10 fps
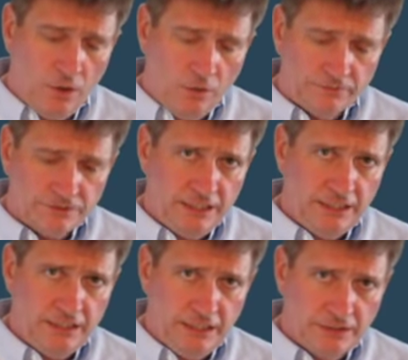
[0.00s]
Over
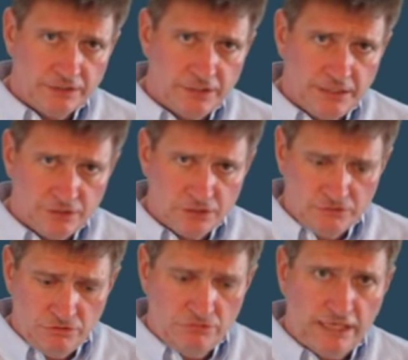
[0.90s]
10 years,
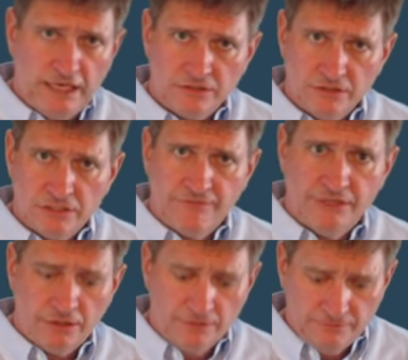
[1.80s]
that's
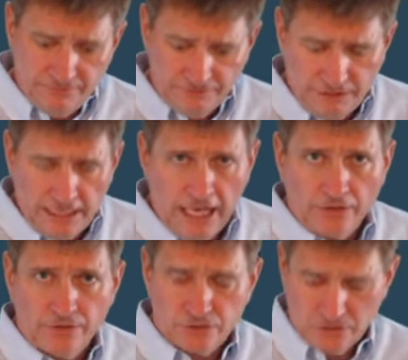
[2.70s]

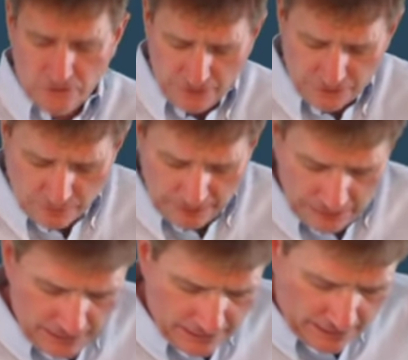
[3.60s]
$2,750. So let's
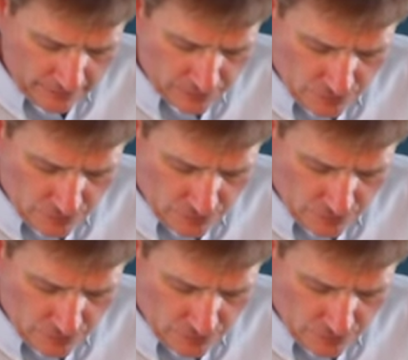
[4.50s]
write that down,